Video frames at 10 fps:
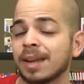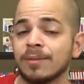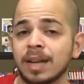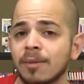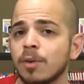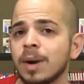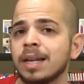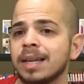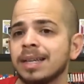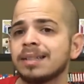I've never read
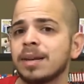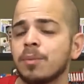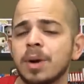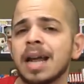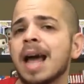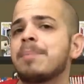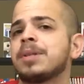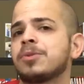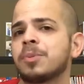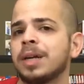it, is that what
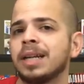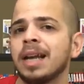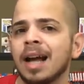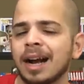happens when